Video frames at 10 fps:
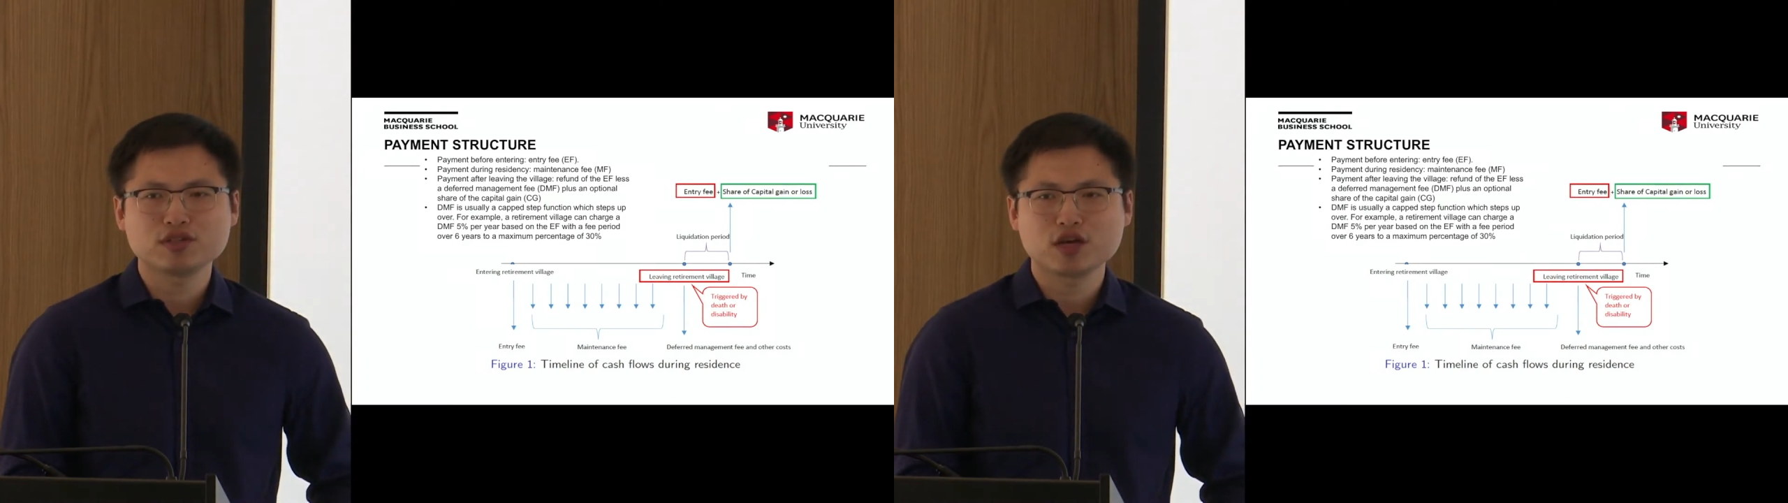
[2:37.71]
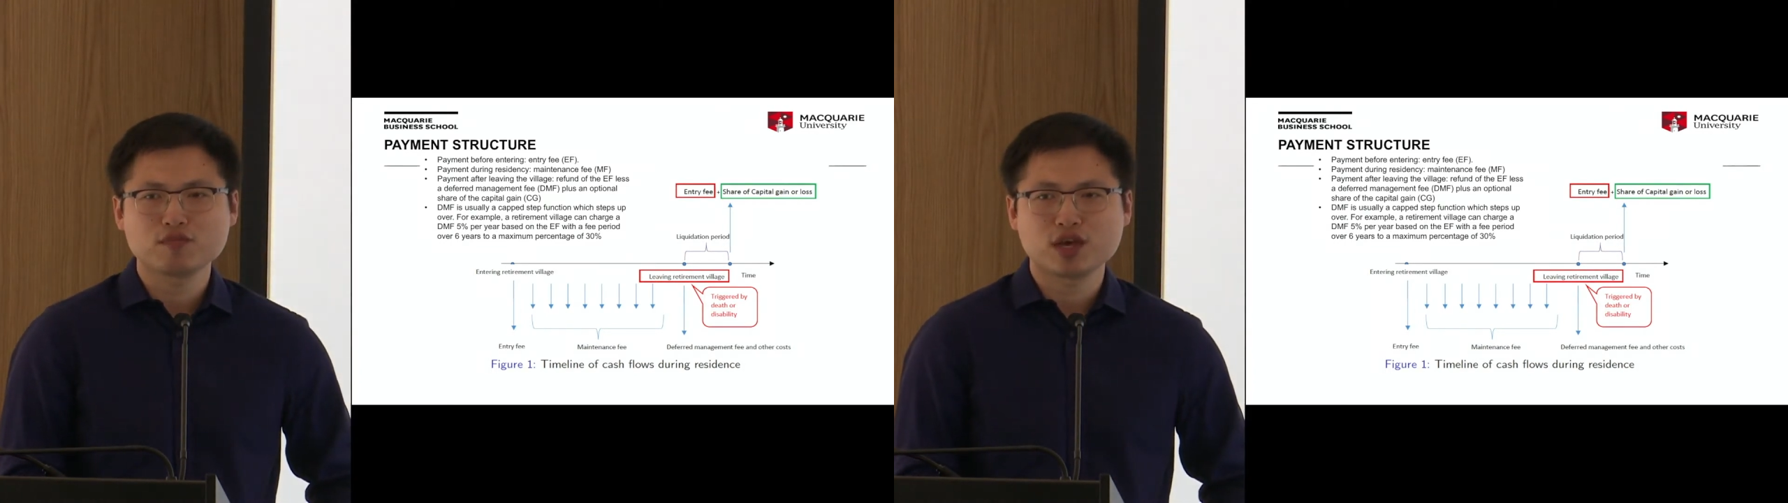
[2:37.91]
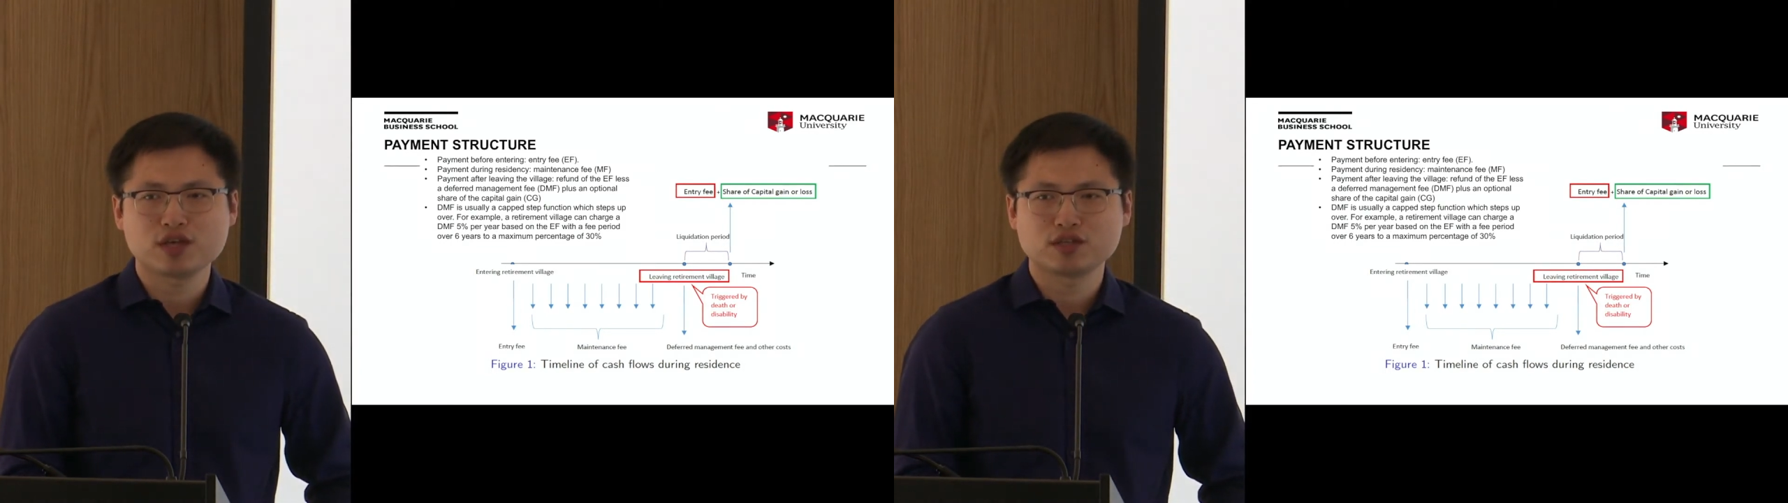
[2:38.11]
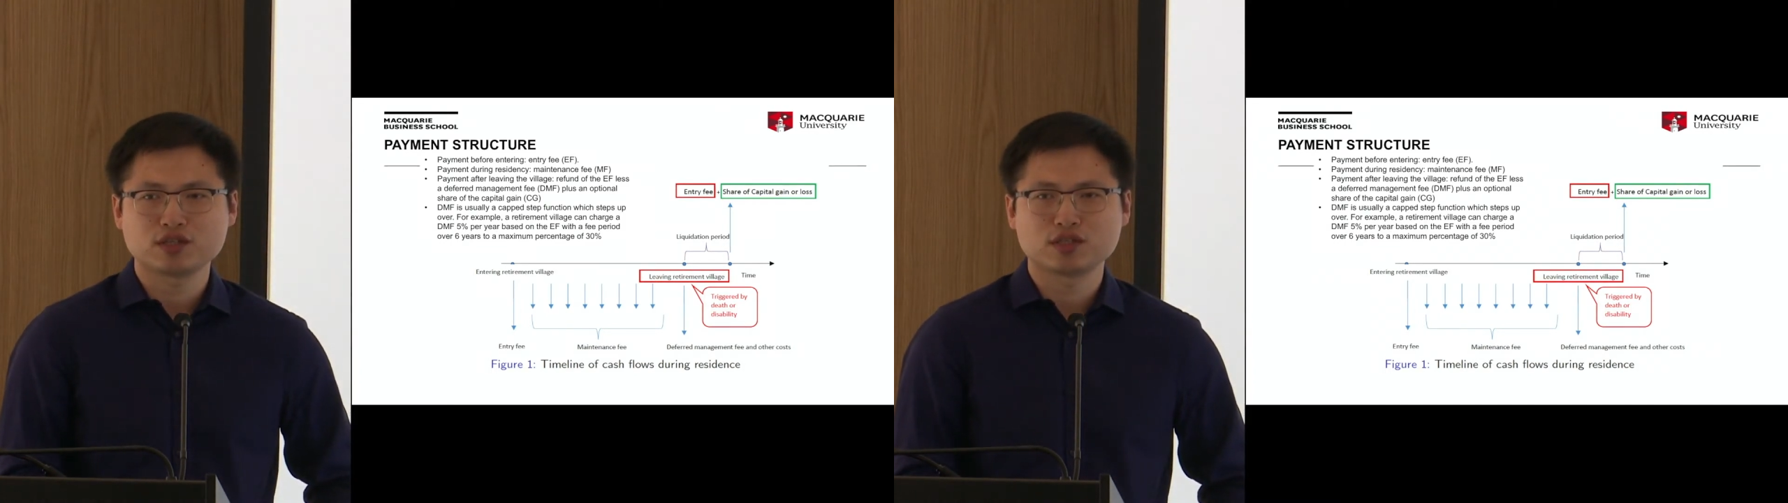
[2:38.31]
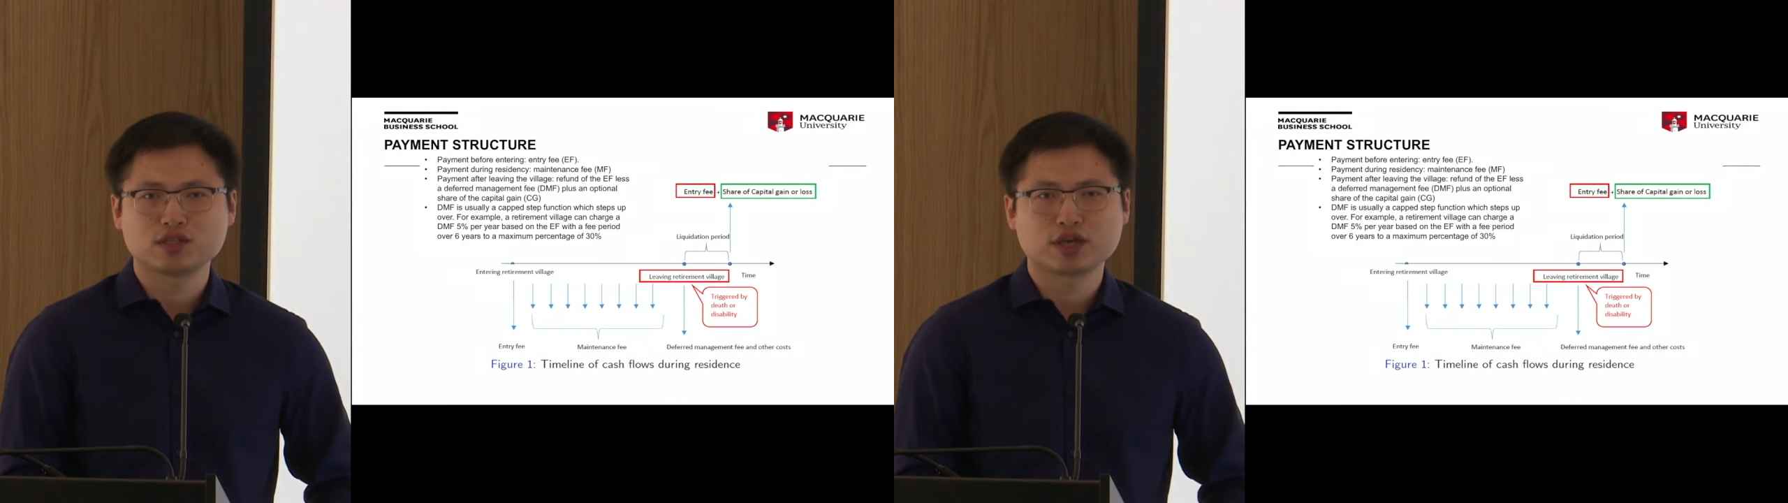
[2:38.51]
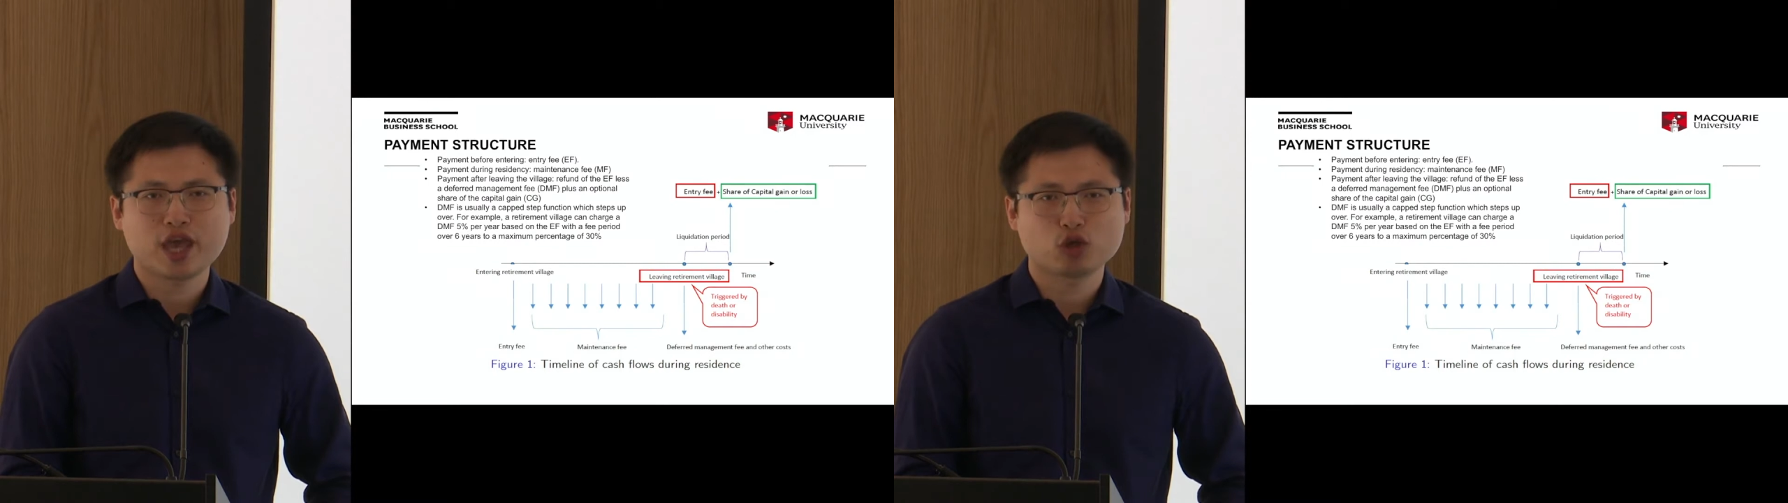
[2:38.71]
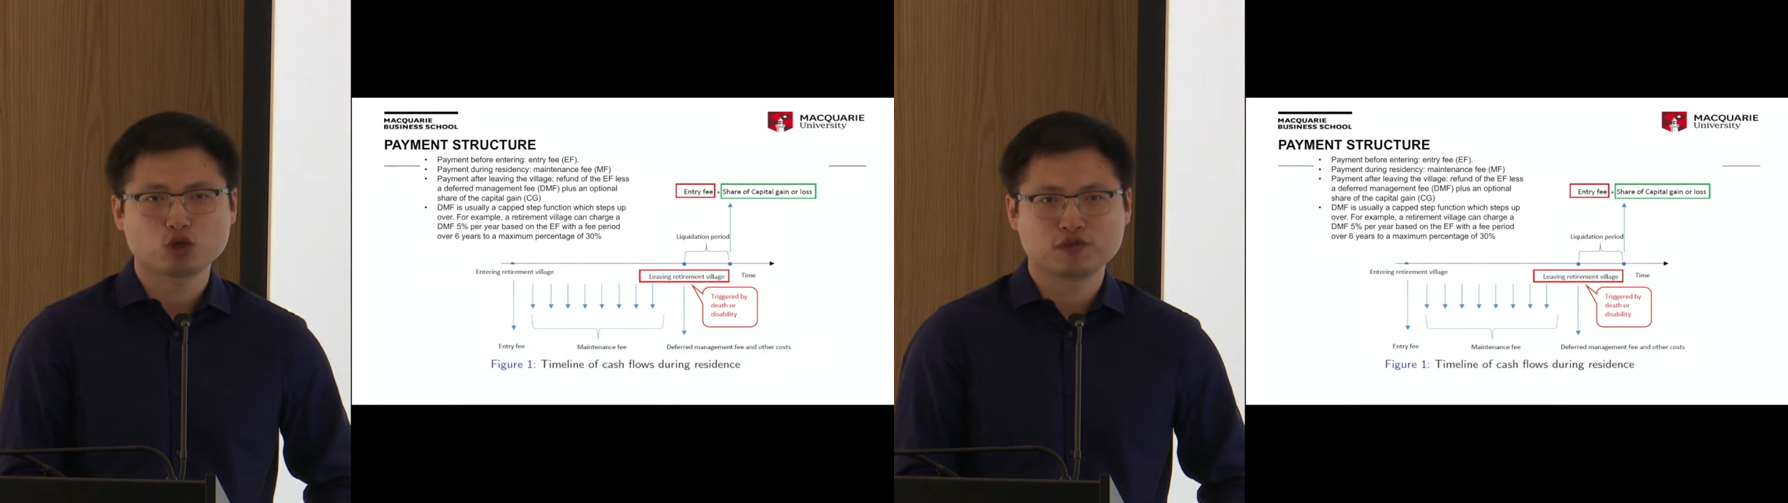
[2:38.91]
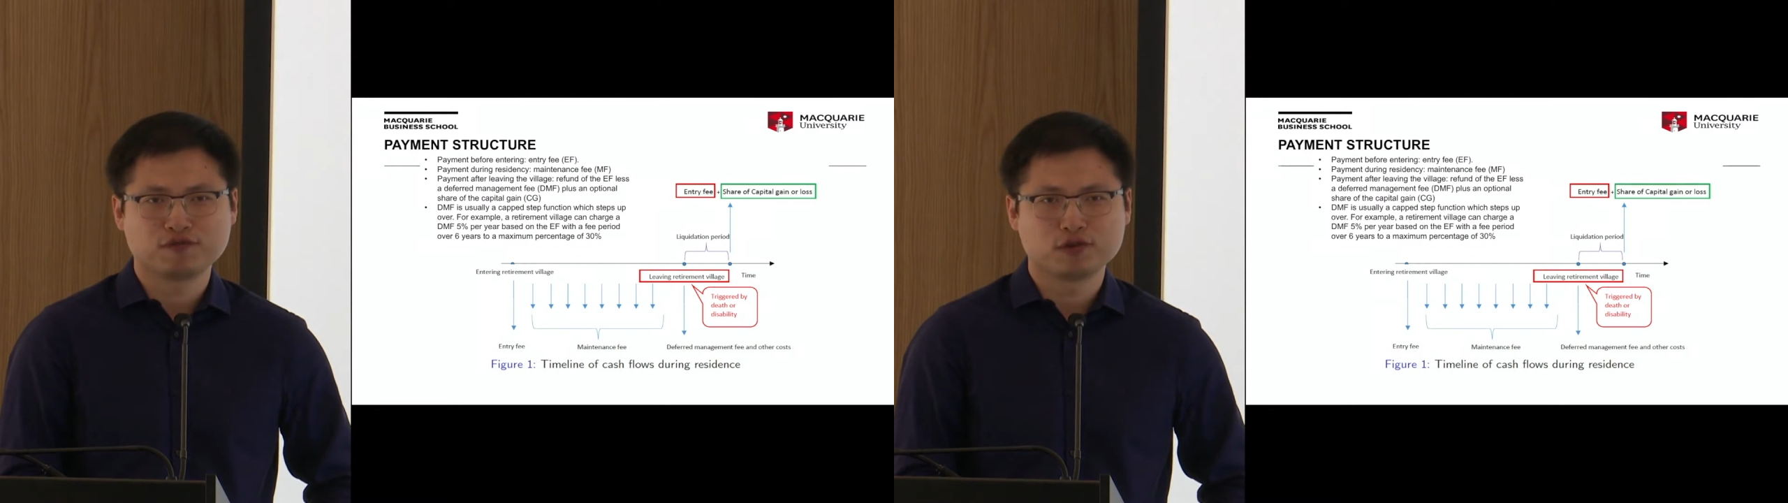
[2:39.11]
down means the
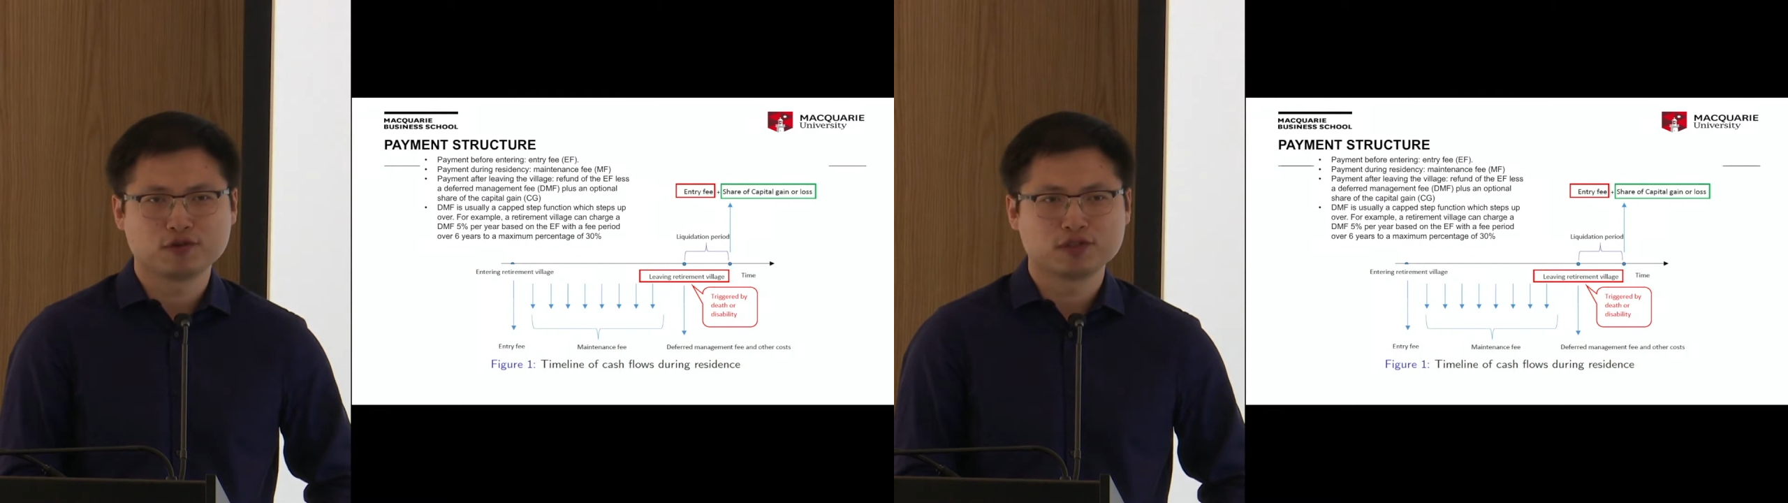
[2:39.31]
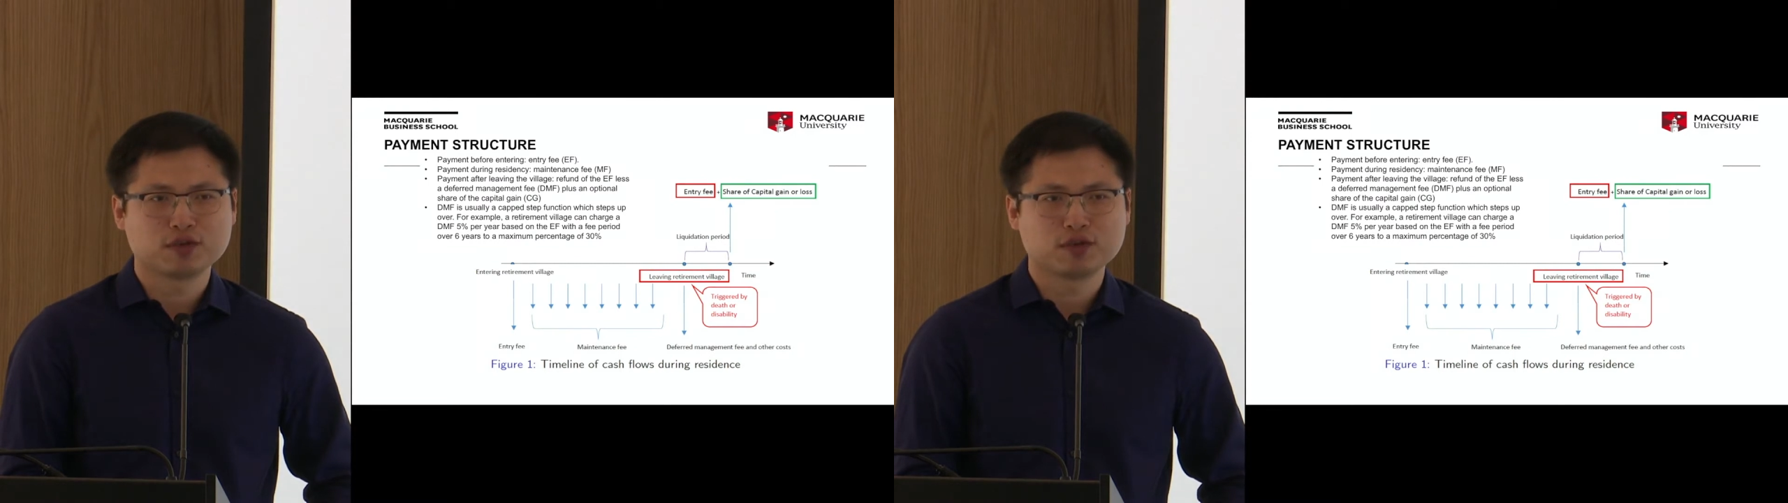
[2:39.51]
cash outflow,